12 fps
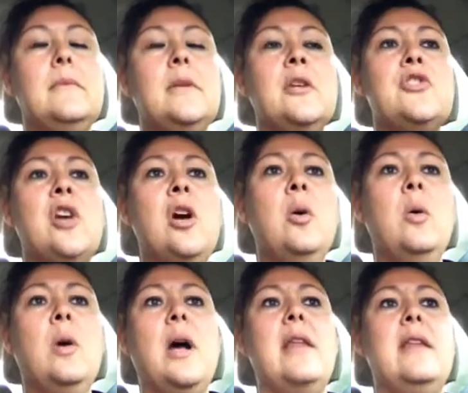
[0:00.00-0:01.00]

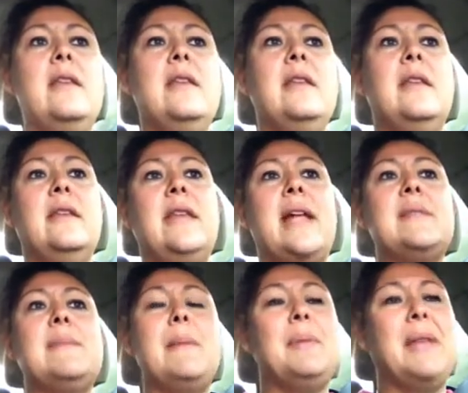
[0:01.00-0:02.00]
So
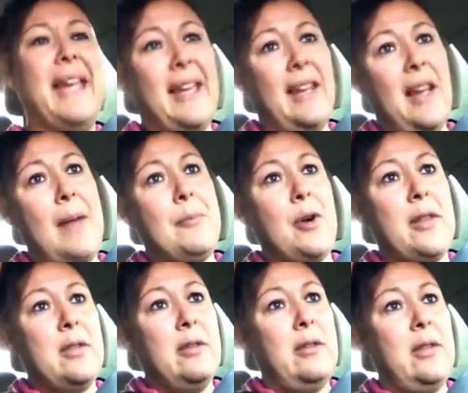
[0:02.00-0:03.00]
that's my plan. I
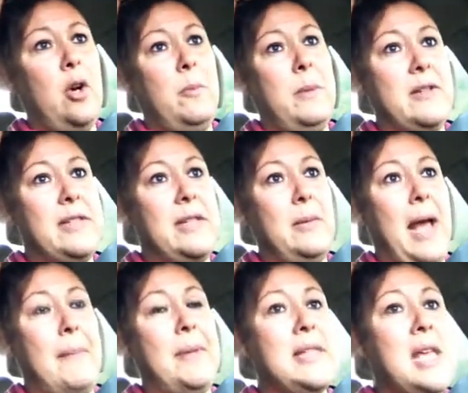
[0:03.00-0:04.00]
brought the oatmeal and see what
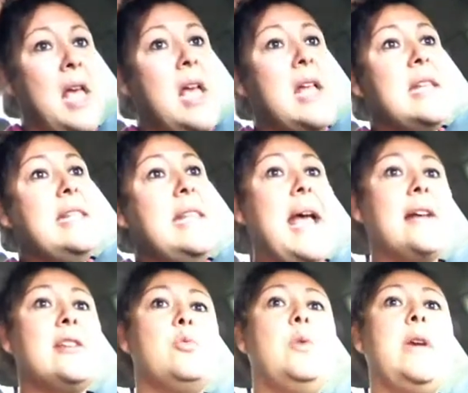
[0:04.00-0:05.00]
happens.
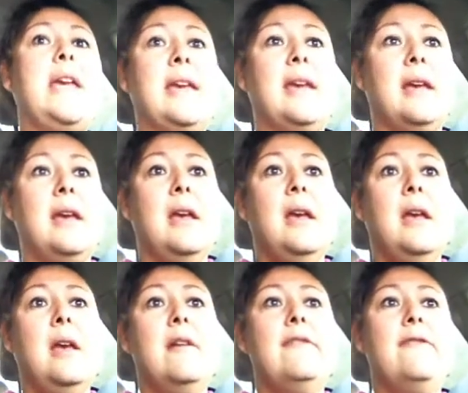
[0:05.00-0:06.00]
Next week,
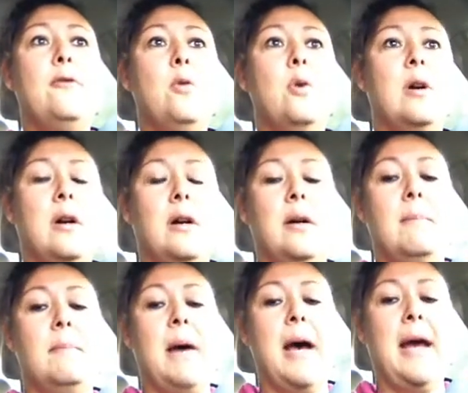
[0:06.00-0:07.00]
for
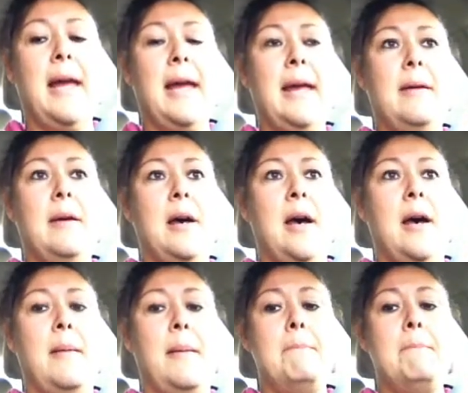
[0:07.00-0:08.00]
my
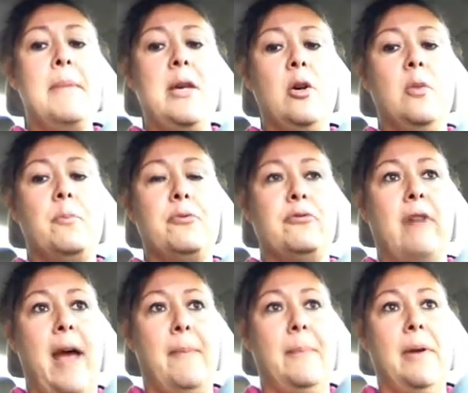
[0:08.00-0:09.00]
meal
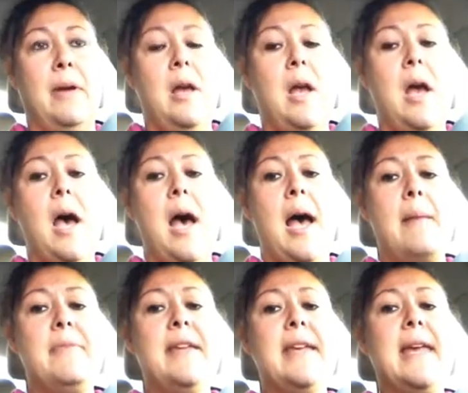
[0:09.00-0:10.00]
prep,
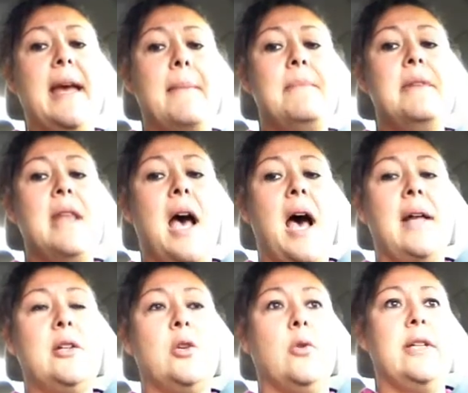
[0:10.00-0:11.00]
I'm thinking I'm
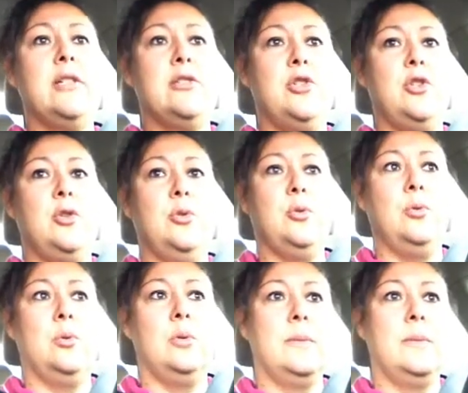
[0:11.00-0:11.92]
not going to do